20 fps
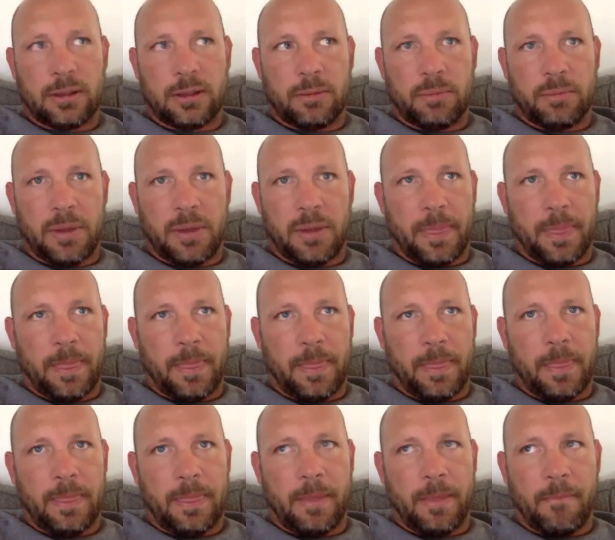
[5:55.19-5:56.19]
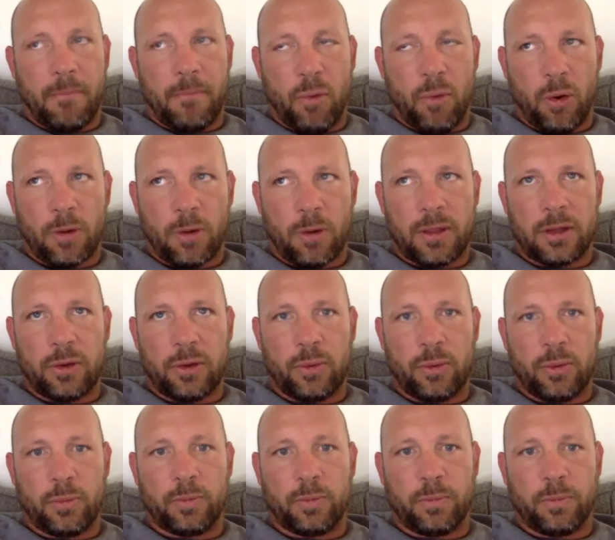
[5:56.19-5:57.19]
but the more that
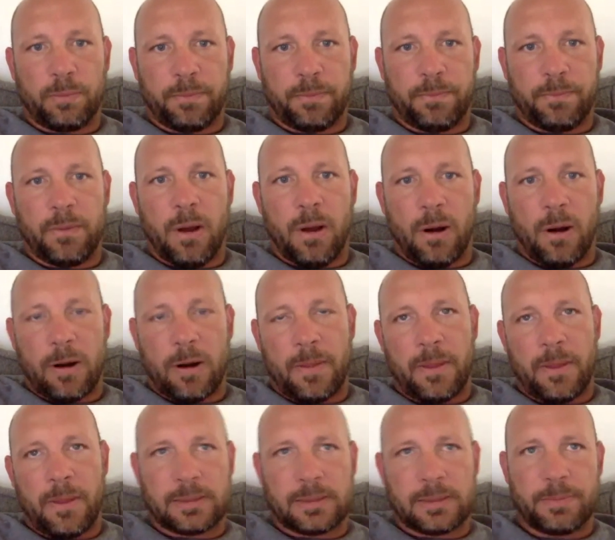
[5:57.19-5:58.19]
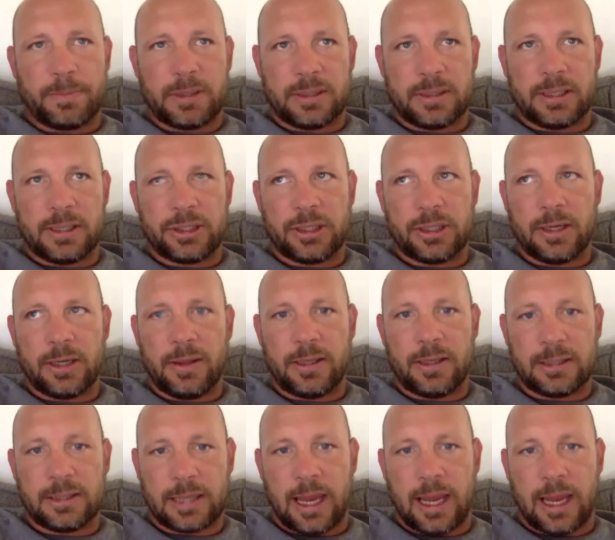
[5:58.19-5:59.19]
you are in this position in
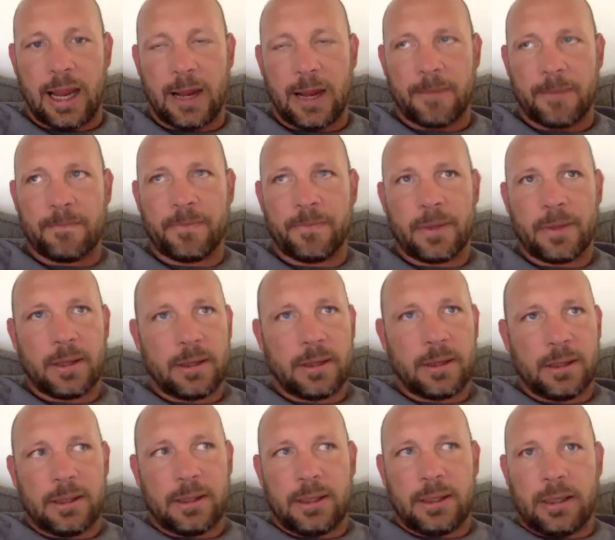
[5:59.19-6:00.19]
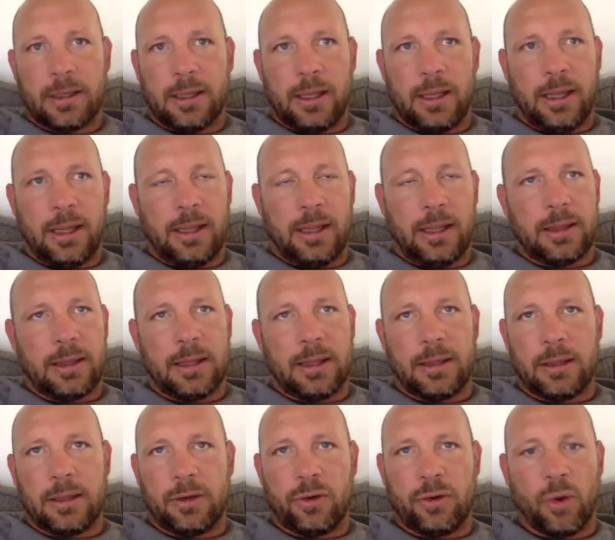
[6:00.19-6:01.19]
this game, the
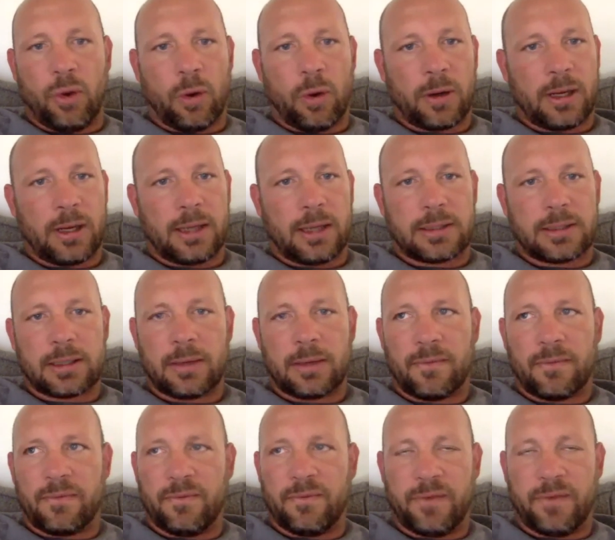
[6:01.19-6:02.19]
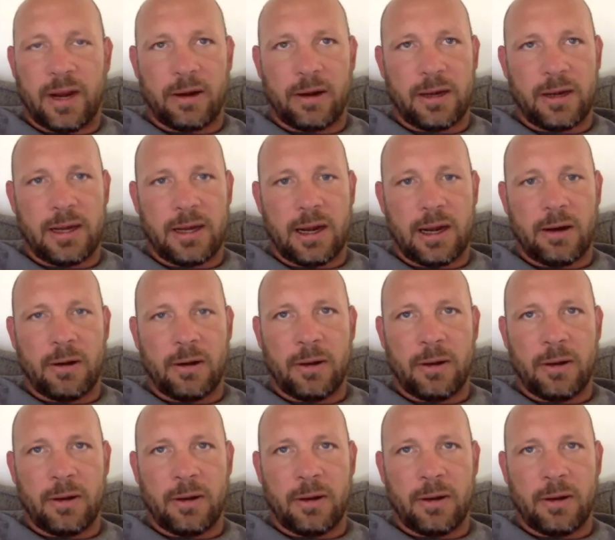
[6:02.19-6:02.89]
door gets very narrow